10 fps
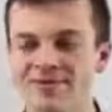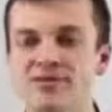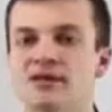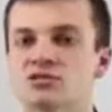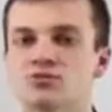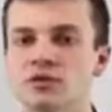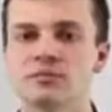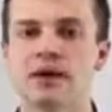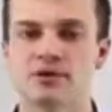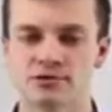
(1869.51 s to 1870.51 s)
Nothing else
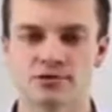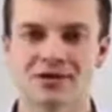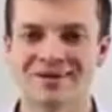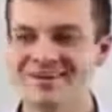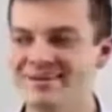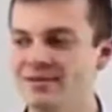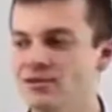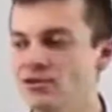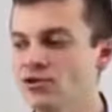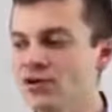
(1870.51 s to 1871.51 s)
really matters.
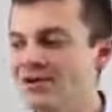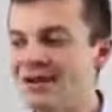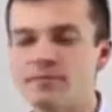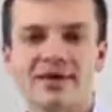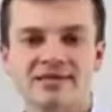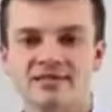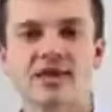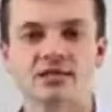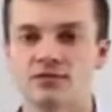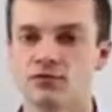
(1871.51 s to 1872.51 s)
You cannot
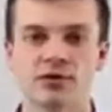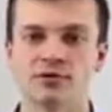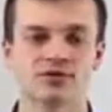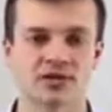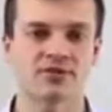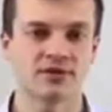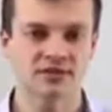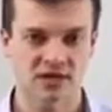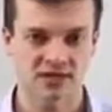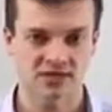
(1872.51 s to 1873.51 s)
make sales if you don't
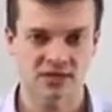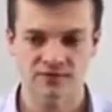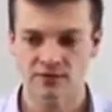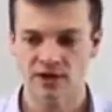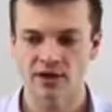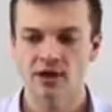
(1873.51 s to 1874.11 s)
understand this kind of stuff,